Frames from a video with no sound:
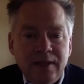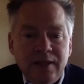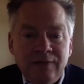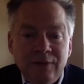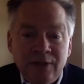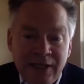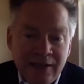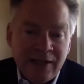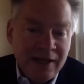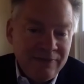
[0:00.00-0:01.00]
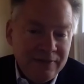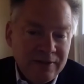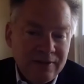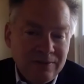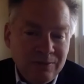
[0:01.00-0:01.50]
If you lean left,
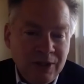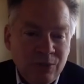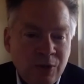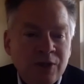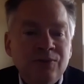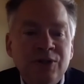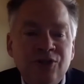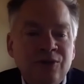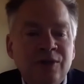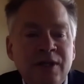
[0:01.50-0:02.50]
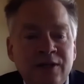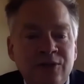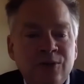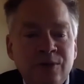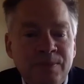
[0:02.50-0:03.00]
read the Wall Street Journal
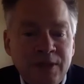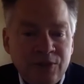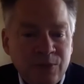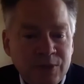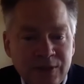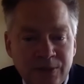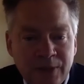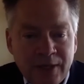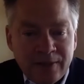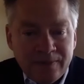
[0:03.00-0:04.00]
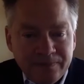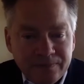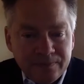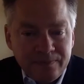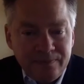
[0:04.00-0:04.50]
editorial page once in a
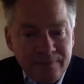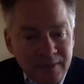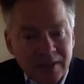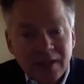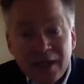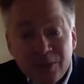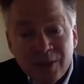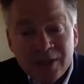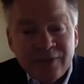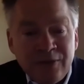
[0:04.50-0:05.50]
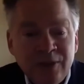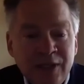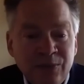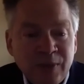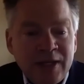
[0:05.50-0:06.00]
while. Likewise, if you
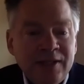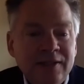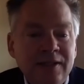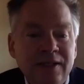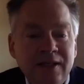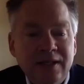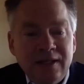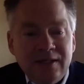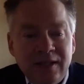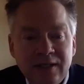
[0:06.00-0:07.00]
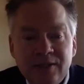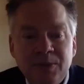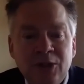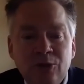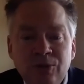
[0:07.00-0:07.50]
lean right, take a
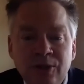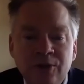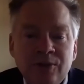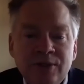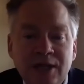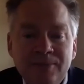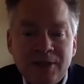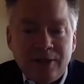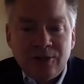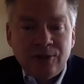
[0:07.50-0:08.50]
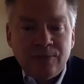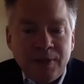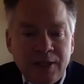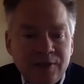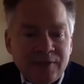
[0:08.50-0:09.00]
spin through the New York Times editorial
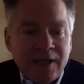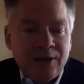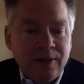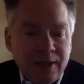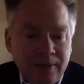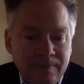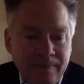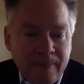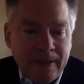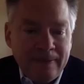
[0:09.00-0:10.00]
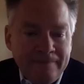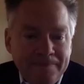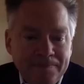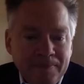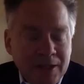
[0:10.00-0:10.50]
pages now and then.
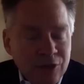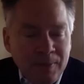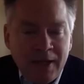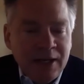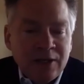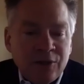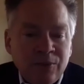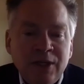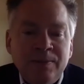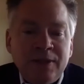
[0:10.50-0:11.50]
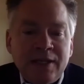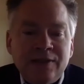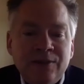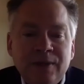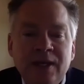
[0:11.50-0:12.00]
You may not agree, but that's
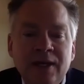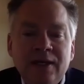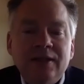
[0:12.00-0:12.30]
okay.